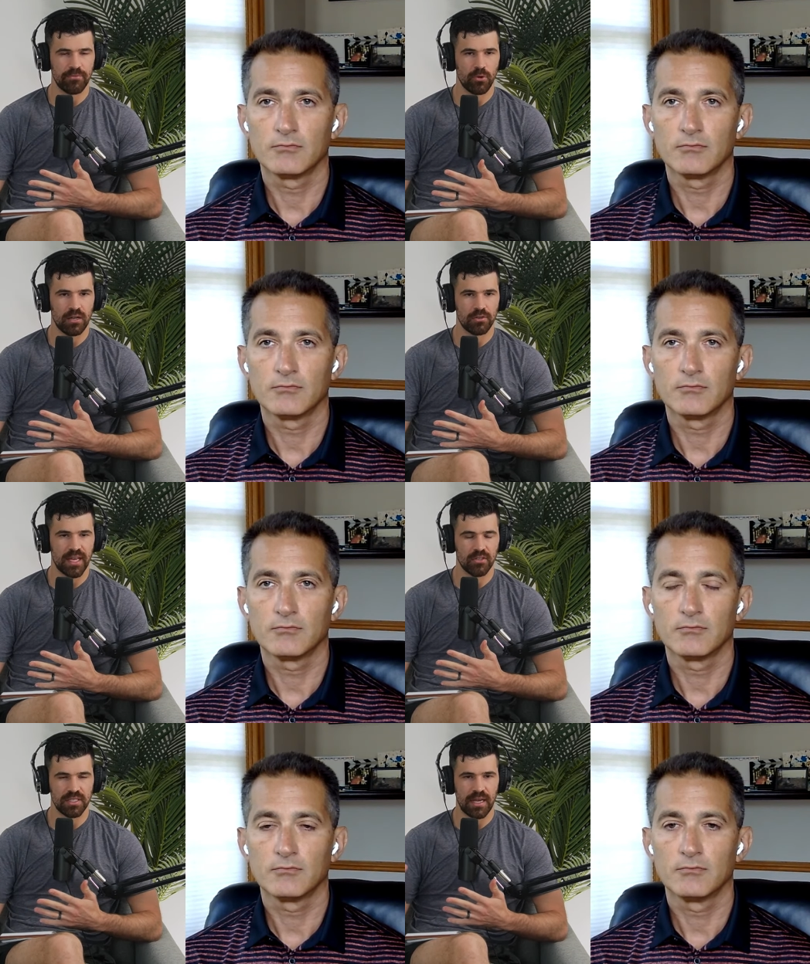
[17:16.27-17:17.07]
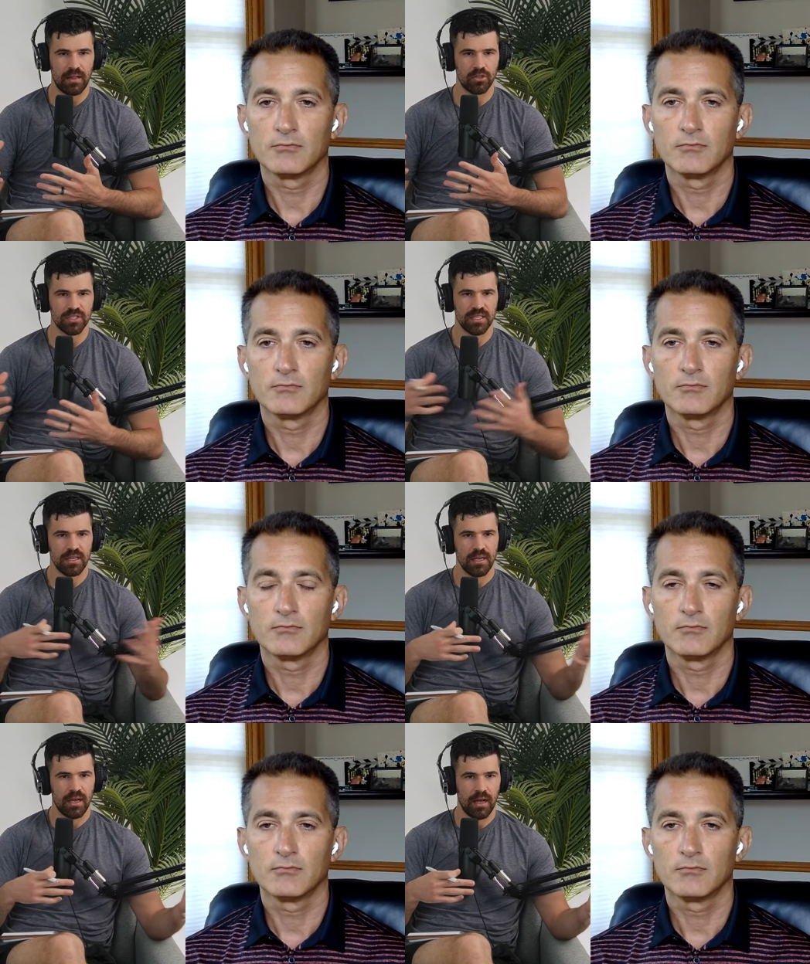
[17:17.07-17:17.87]
Speaker 1: for $100,000
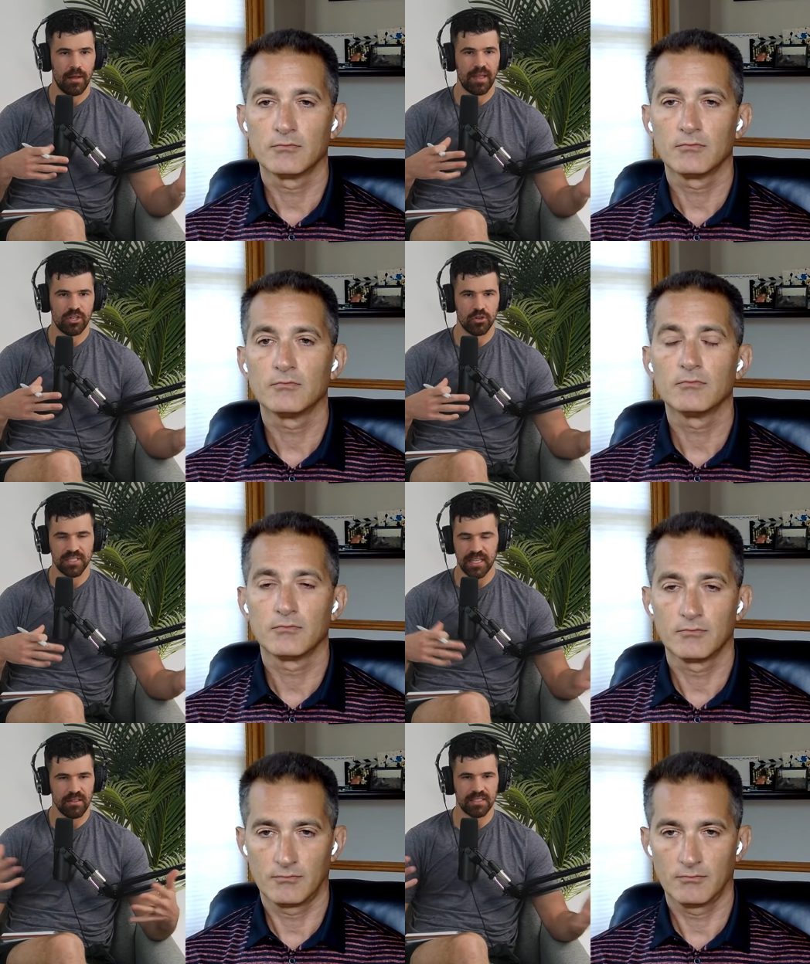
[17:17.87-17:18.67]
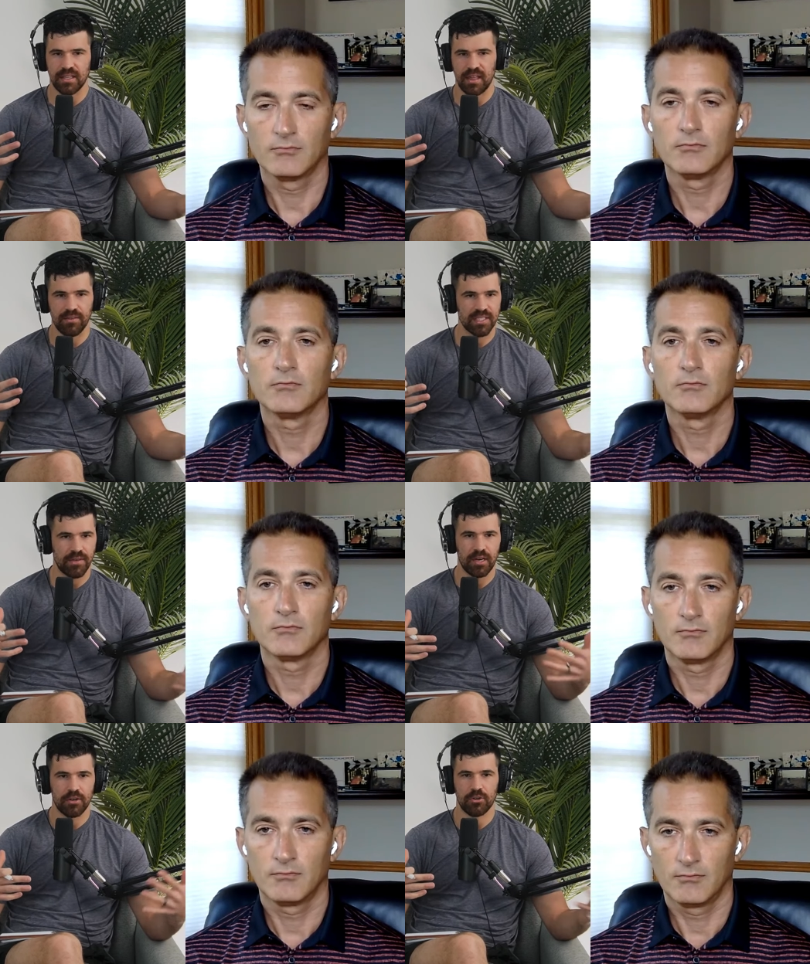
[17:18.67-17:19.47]
and you're saying, let's say they have a
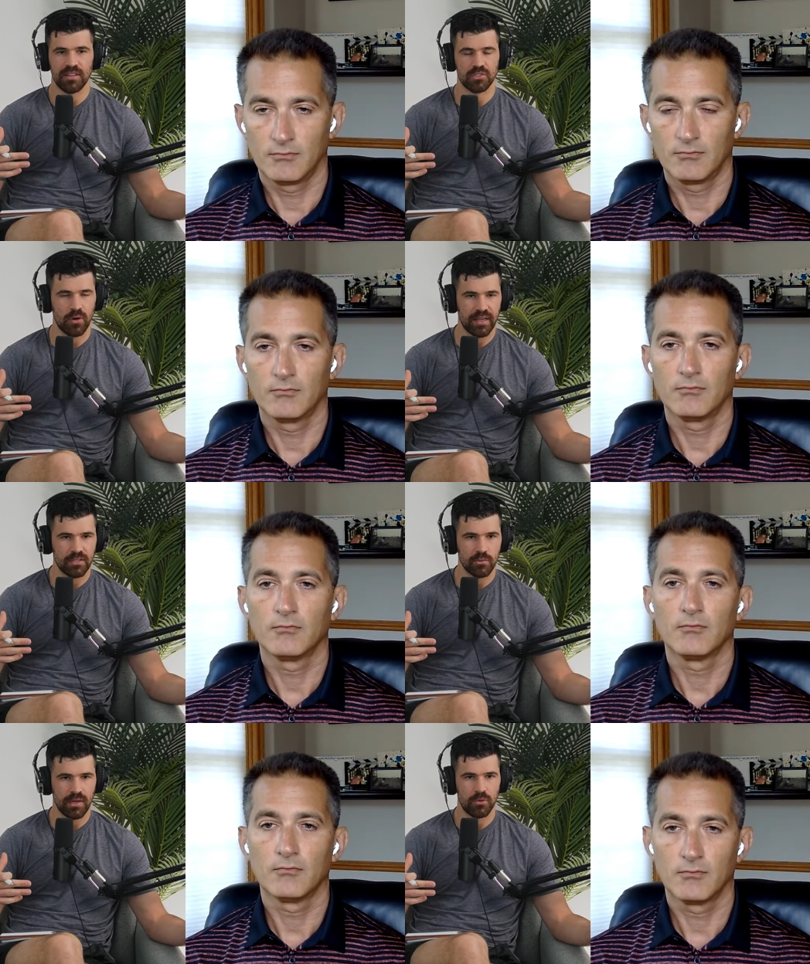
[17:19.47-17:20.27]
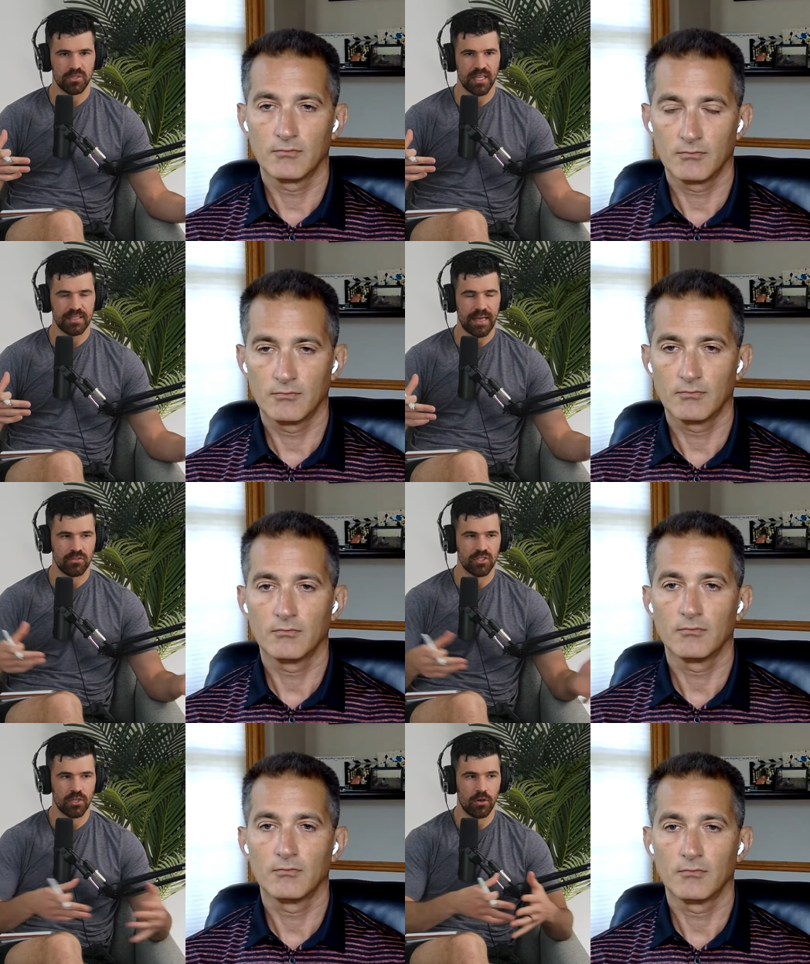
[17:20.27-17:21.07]
700 credit score, I get 20%
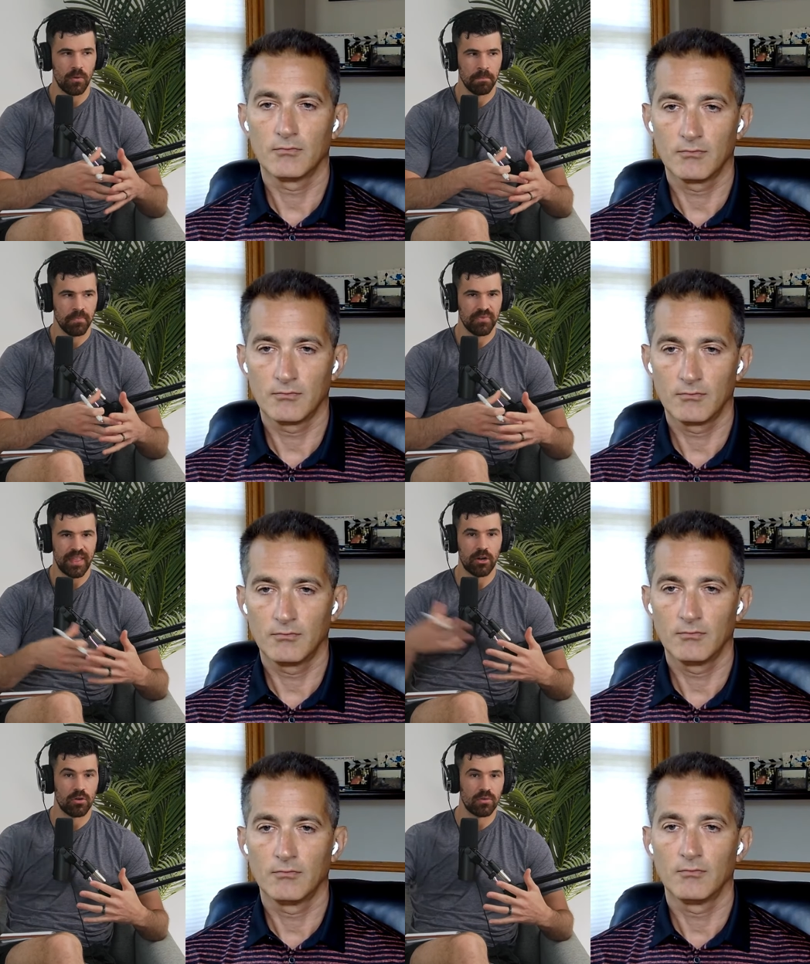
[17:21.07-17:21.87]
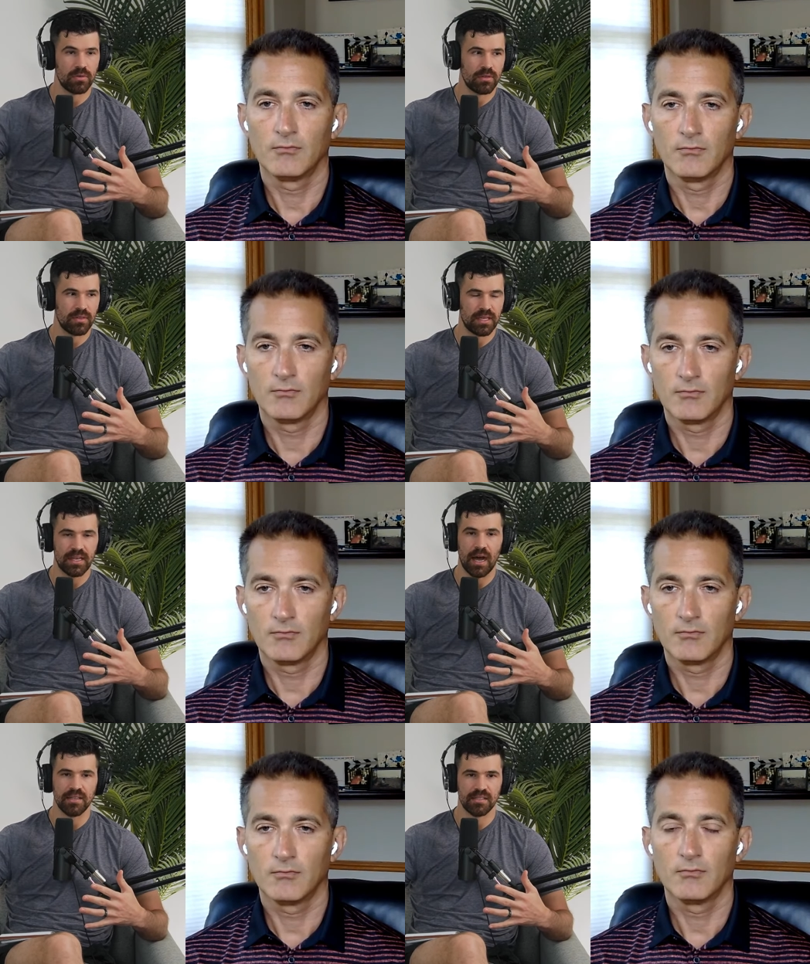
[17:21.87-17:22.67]
down. So the
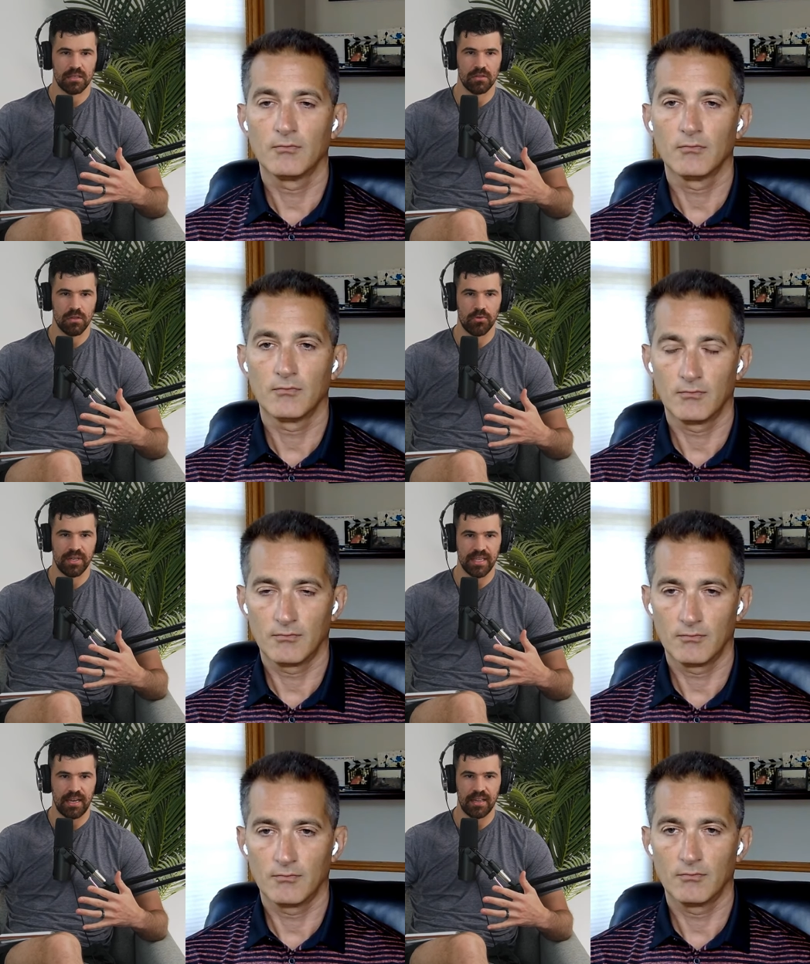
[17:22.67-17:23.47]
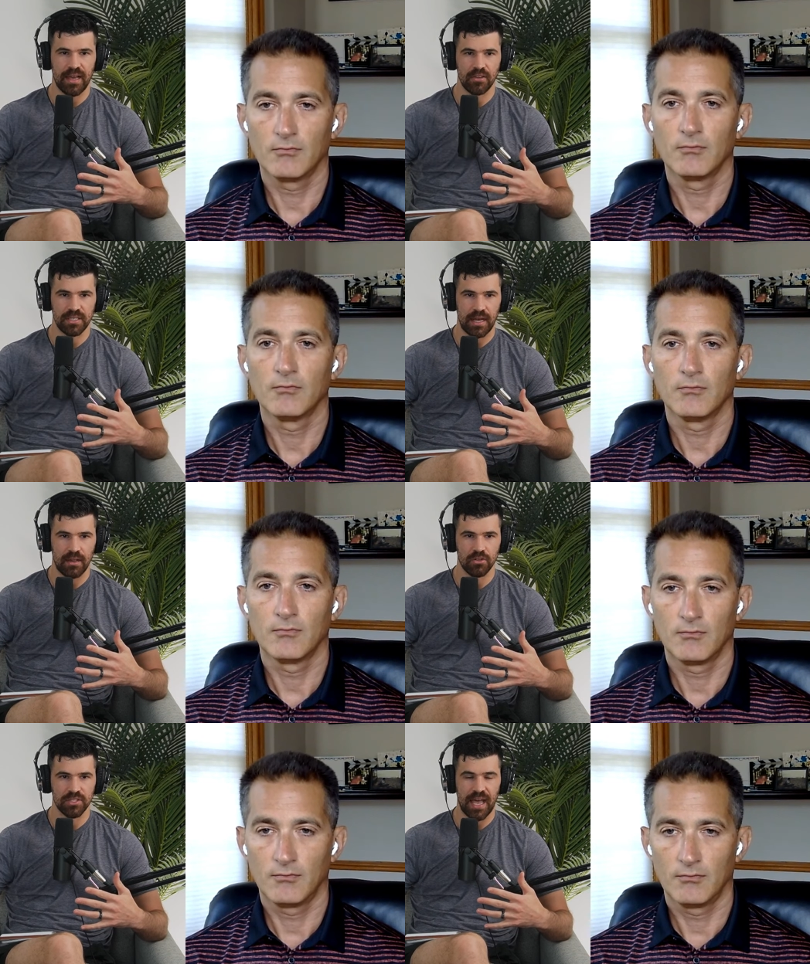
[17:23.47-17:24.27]
cost of the loan is
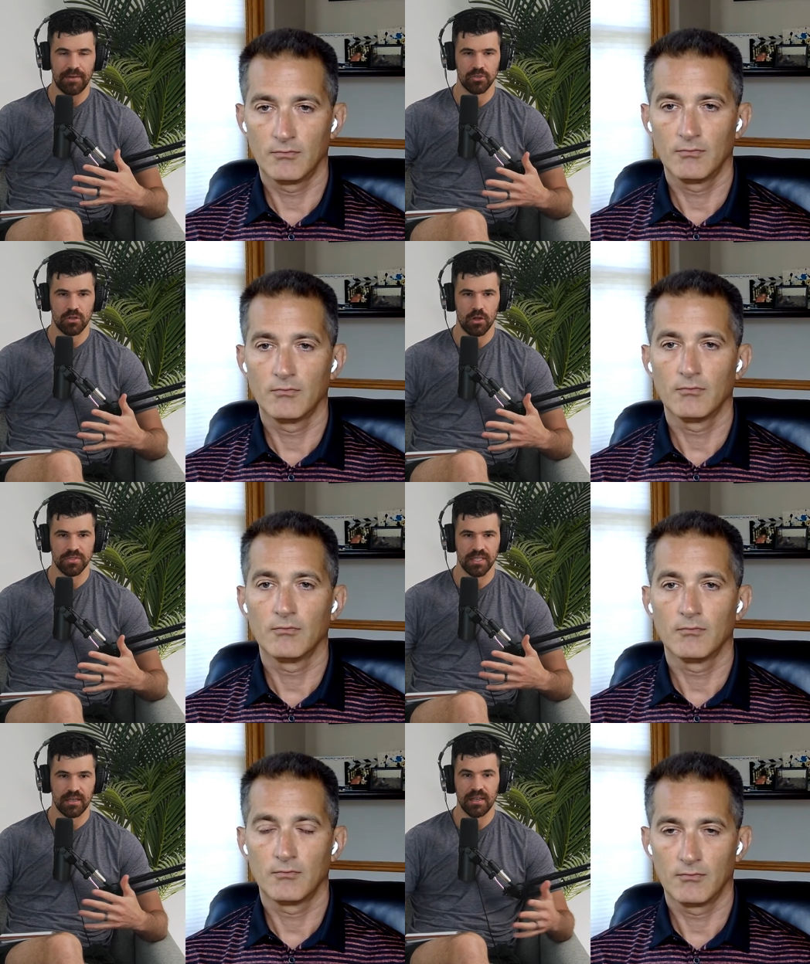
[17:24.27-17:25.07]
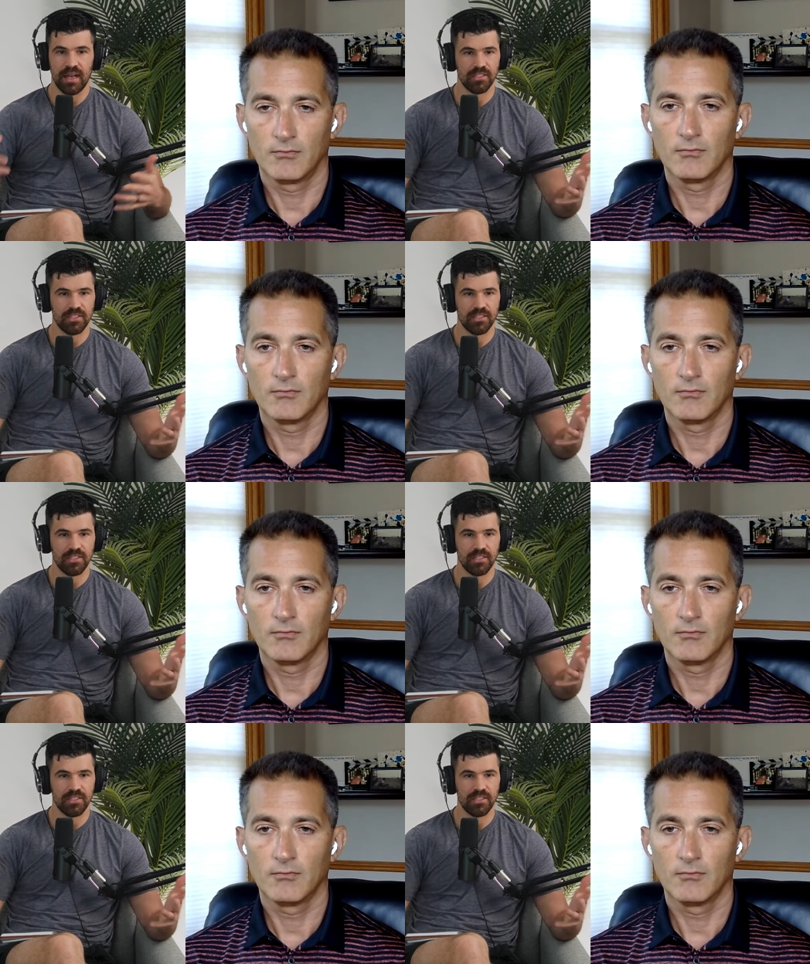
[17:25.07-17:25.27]
$80,000 after closing.